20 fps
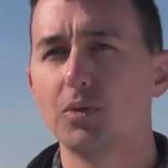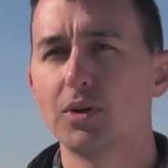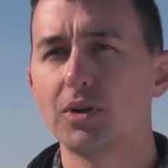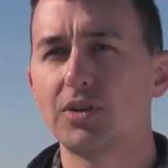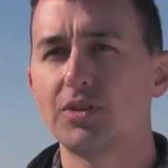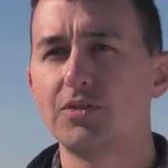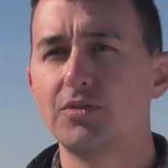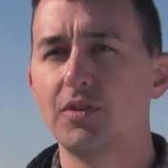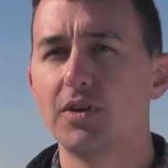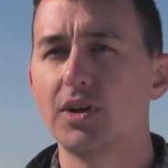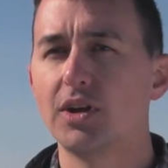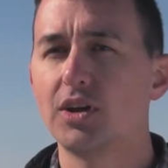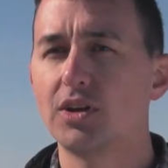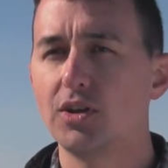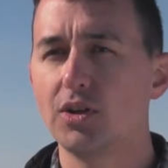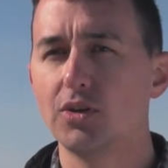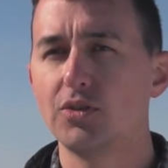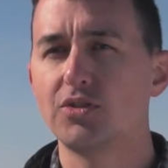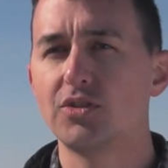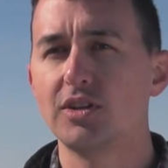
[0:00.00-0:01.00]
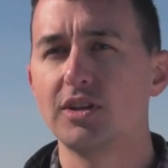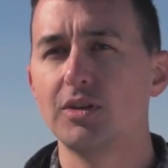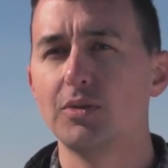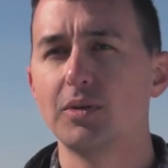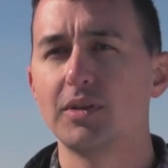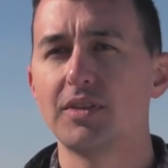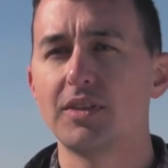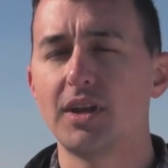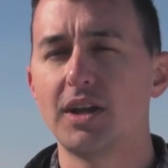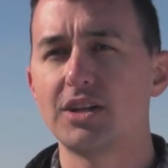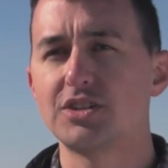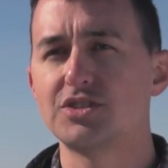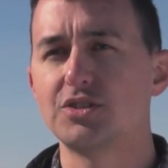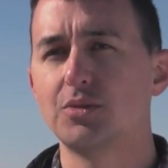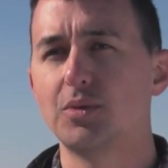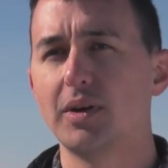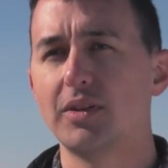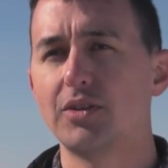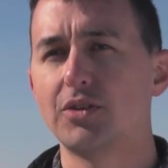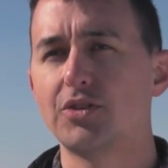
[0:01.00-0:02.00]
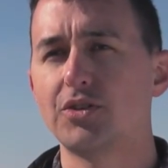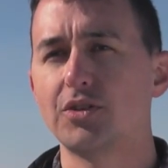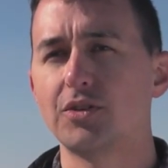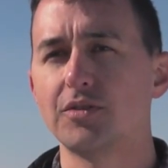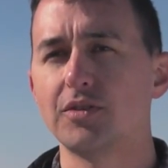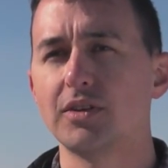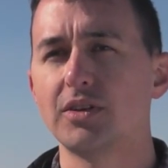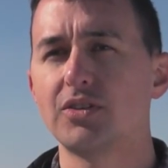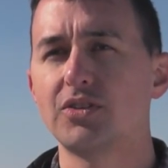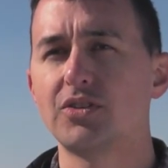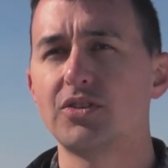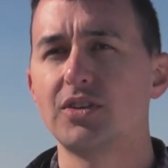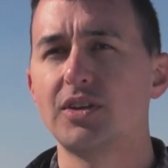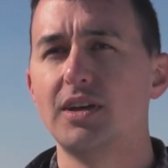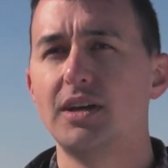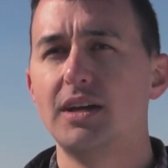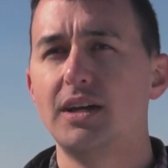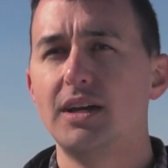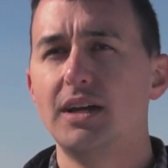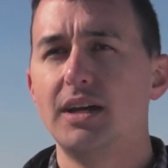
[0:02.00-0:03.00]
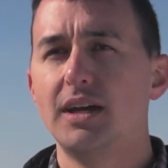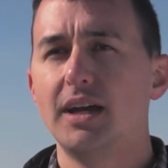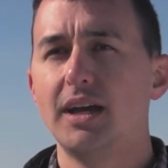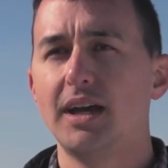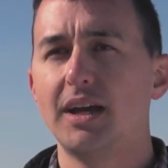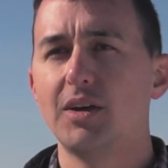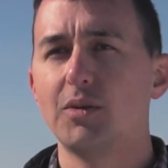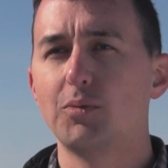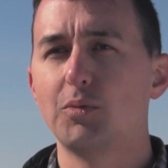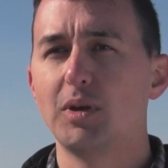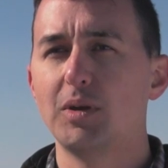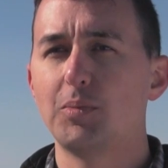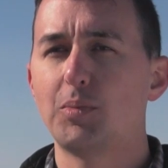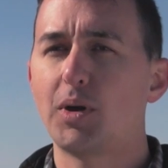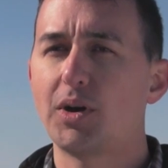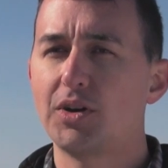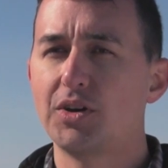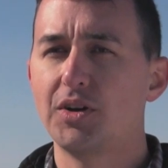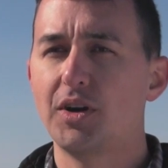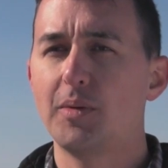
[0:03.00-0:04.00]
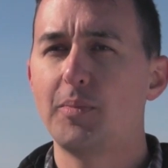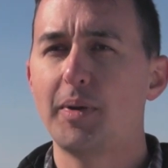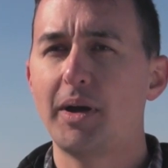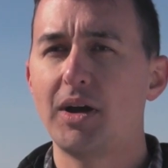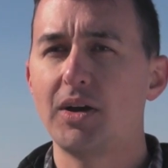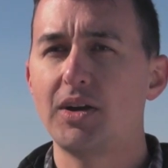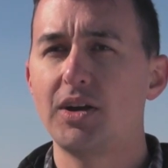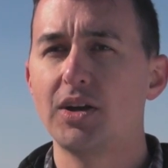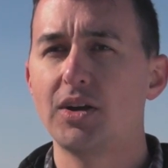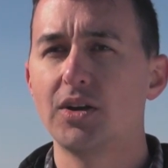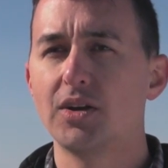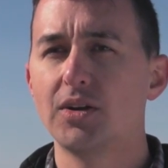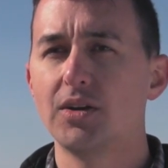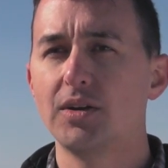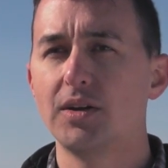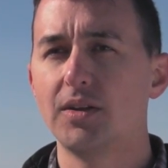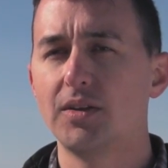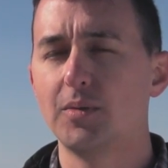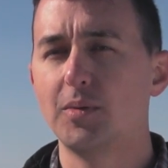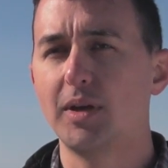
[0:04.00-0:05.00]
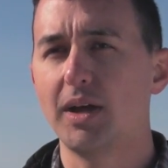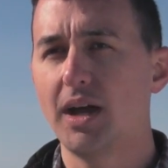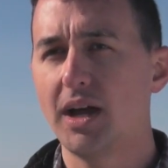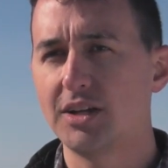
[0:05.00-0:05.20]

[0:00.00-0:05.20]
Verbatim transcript: works very closely with the National Weather Service. And we partner up out here. There'll be a